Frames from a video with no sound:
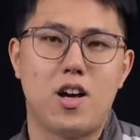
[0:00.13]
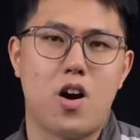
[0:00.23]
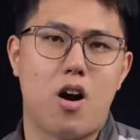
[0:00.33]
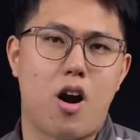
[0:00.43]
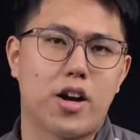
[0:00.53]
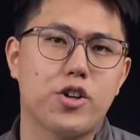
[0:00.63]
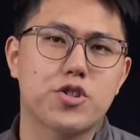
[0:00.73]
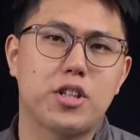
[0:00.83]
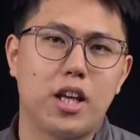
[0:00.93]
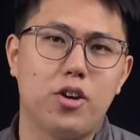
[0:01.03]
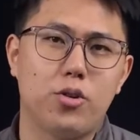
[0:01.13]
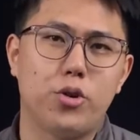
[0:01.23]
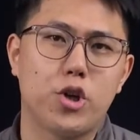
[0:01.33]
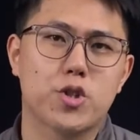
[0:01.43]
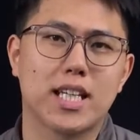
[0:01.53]
Are you still
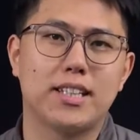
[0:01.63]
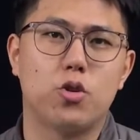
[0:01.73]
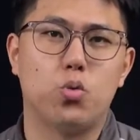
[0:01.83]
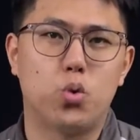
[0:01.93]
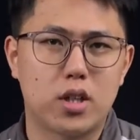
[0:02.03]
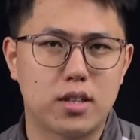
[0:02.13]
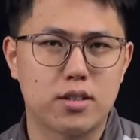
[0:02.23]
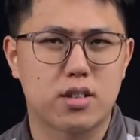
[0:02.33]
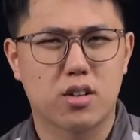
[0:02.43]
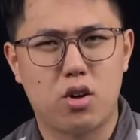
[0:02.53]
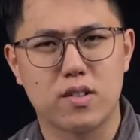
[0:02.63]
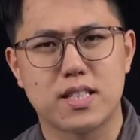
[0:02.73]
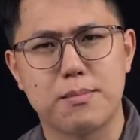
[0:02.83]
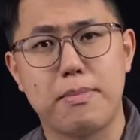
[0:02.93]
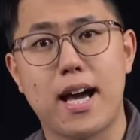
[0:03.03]
using the worst quality
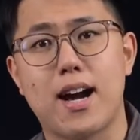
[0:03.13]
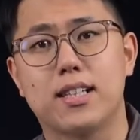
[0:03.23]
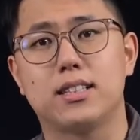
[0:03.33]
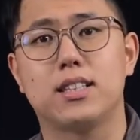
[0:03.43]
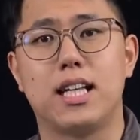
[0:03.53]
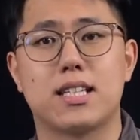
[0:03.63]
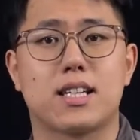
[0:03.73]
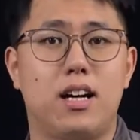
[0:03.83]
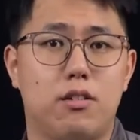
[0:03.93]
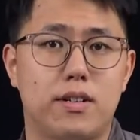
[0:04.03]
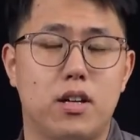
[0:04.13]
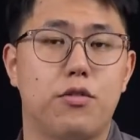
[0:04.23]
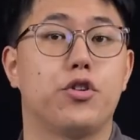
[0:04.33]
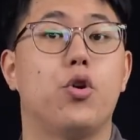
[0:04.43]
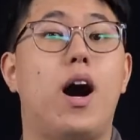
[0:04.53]
back glass cover of
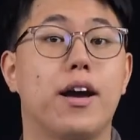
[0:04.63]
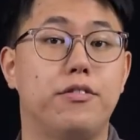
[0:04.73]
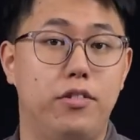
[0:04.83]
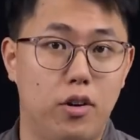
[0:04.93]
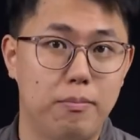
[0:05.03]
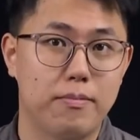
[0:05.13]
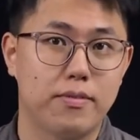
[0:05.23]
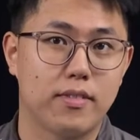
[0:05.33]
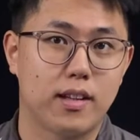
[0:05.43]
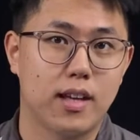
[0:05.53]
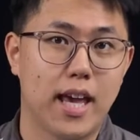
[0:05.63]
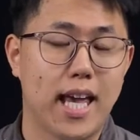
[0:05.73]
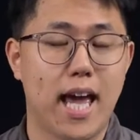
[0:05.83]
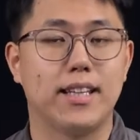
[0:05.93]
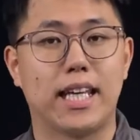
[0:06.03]
your iPhone?
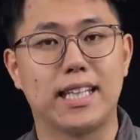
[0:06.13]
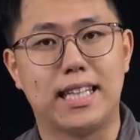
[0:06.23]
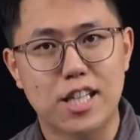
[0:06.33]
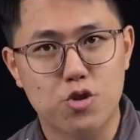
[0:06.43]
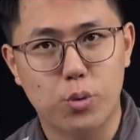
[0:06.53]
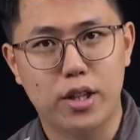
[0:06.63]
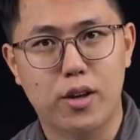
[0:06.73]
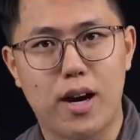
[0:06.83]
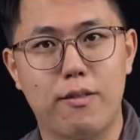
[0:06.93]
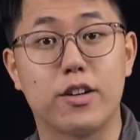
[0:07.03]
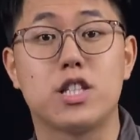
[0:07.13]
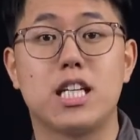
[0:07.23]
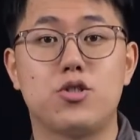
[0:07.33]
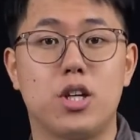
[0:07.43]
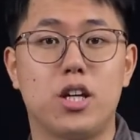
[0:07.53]
And in this video, I will teach
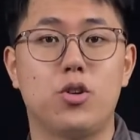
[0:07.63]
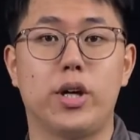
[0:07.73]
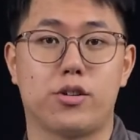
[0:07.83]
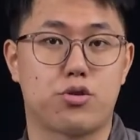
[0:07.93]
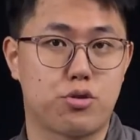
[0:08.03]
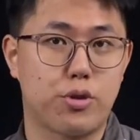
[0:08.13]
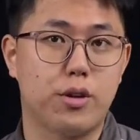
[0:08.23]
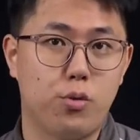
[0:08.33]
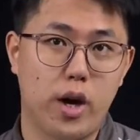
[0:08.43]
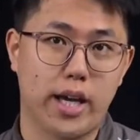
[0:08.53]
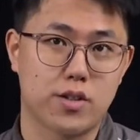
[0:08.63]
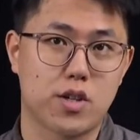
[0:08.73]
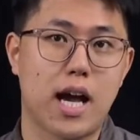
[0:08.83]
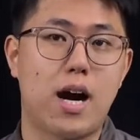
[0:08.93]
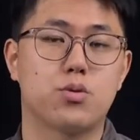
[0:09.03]
you in 3 ways
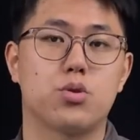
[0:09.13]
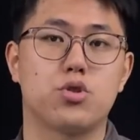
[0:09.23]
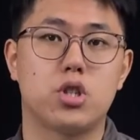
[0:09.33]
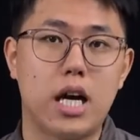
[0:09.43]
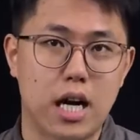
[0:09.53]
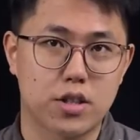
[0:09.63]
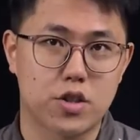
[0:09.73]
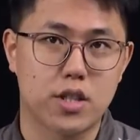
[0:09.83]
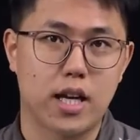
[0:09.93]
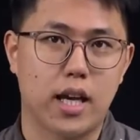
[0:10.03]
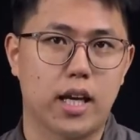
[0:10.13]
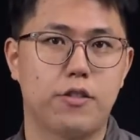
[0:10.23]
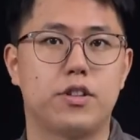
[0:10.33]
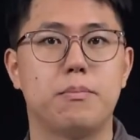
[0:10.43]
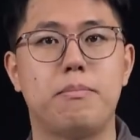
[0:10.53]
how to judge if the
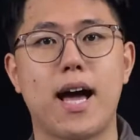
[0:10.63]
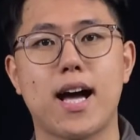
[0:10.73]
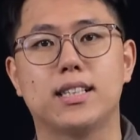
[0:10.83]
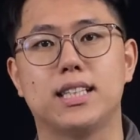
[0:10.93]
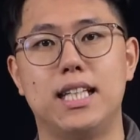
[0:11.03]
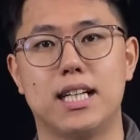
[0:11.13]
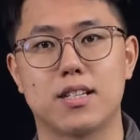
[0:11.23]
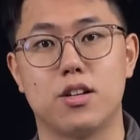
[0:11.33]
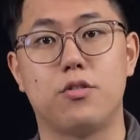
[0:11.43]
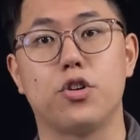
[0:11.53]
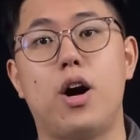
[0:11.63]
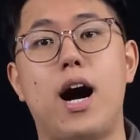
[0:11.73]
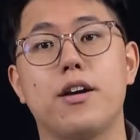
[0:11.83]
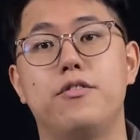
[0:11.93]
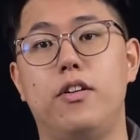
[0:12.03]
back glass of your
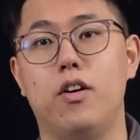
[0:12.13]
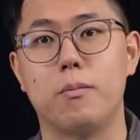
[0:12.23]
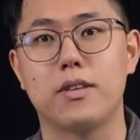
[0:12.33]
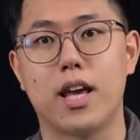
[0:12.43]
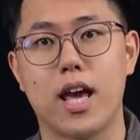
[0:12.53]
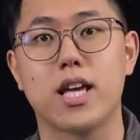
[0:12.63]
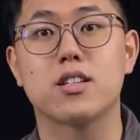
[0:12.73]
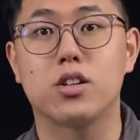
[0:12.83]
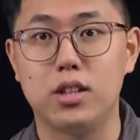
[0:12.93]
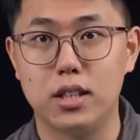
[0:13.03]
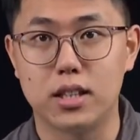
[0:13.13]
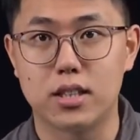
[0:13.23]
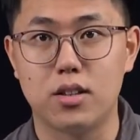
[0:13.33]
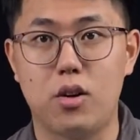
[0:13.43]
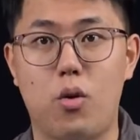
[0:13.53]
iPhone is good
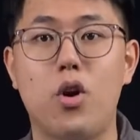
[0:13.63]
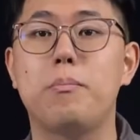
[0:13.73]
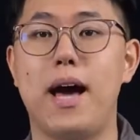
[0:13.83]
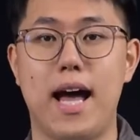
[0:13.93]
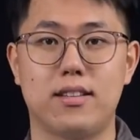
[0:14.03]
or bad.